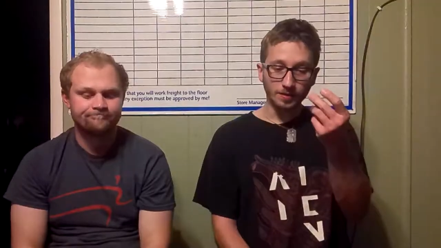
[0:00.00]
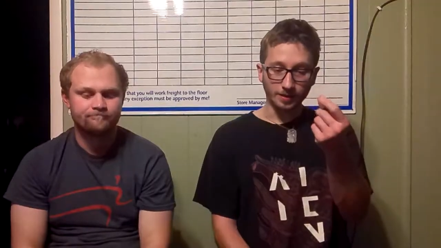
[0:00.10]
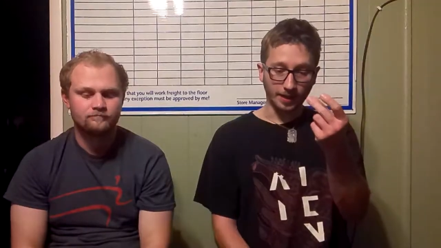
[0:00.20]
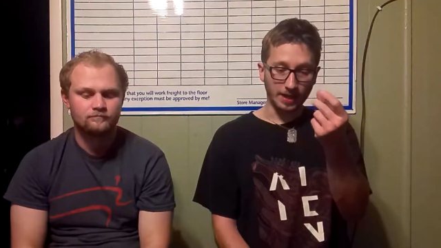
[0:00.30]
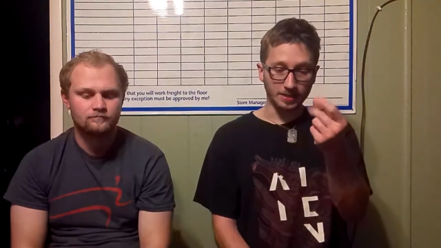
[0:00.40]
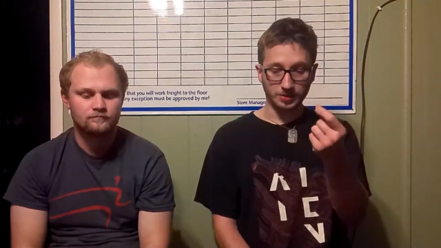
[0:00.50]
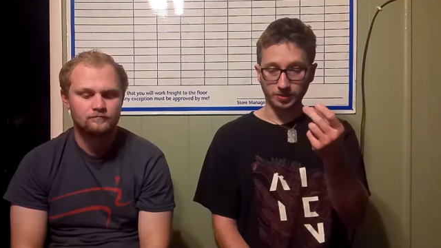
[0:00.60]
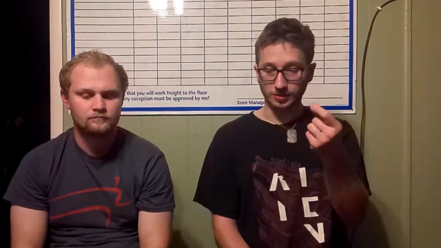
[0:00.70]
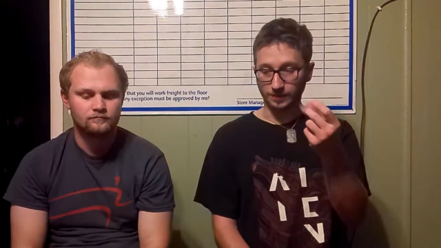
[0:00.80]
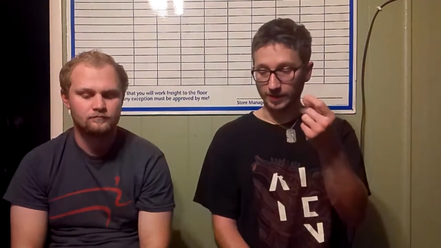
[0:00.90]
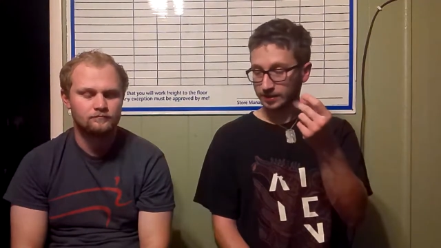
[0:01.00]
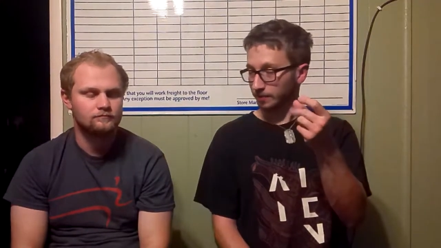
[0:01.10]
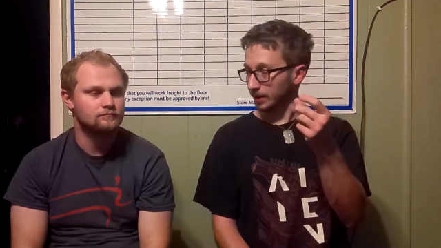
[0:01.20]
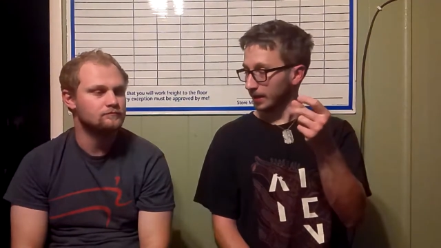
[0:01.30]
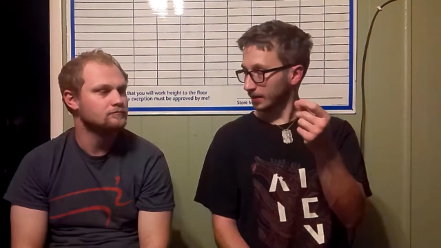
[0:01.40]
Speaker 1: The canisters of like the
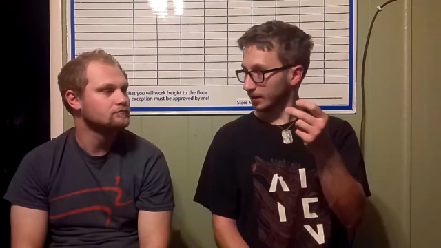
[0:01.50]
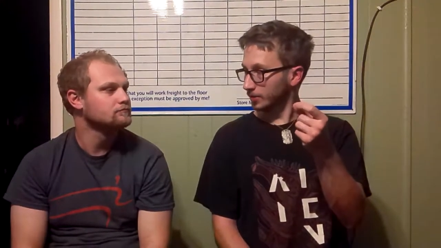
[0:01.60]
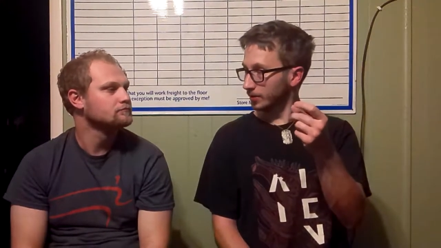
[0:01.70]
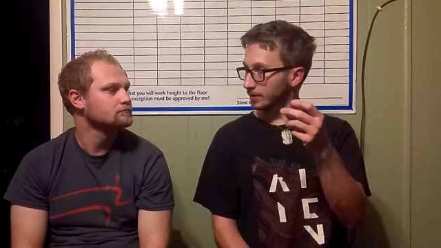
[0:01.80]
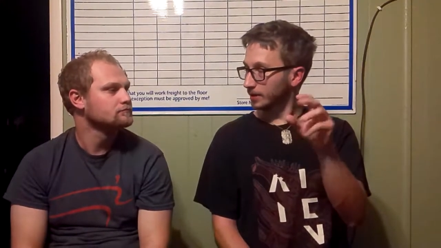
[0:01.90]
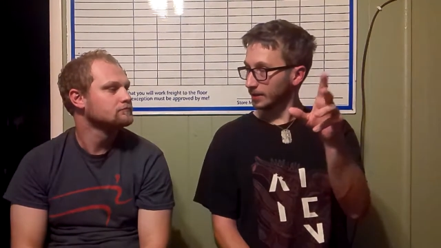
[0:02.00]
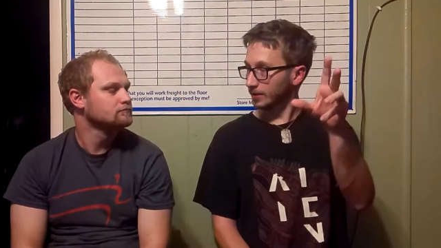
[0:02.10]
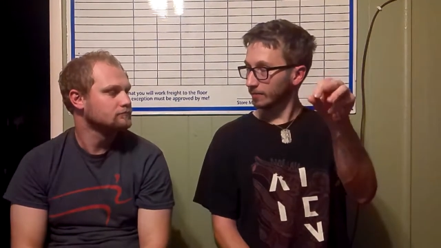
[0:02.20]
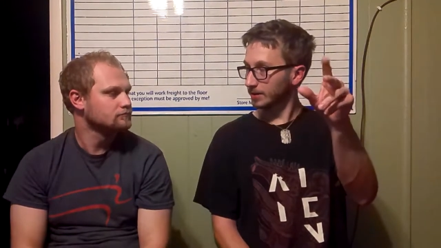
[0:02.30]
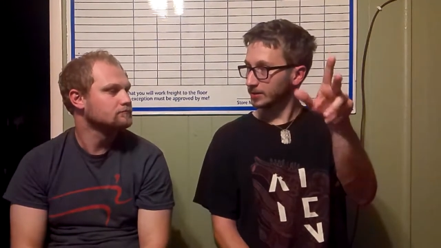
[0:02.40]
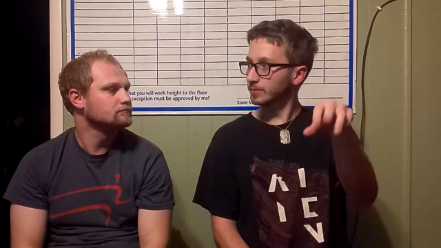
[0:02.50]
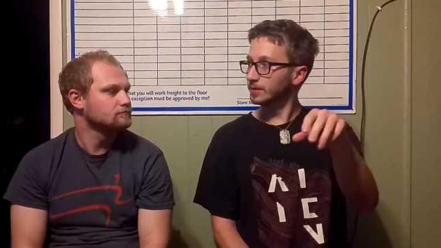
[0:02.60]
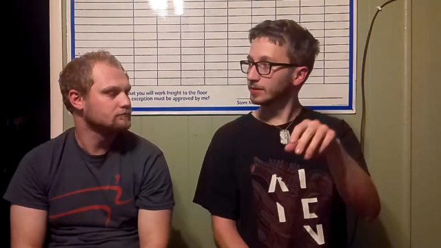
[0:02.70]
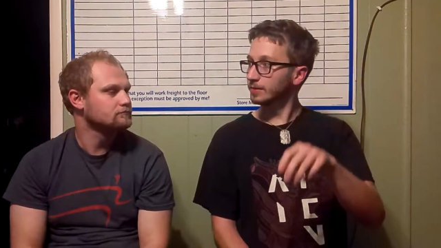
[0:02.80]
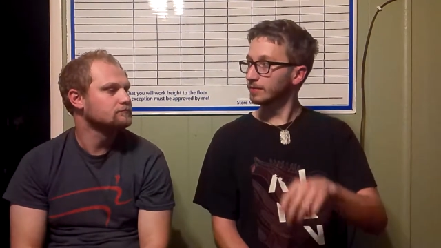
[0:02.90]
black liquid that they're messing
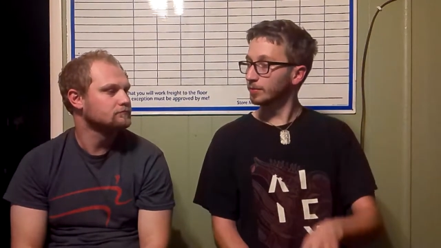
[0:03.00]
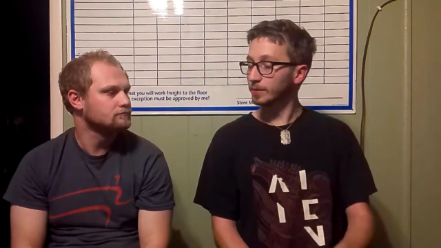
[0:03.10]
with in mm-hmm.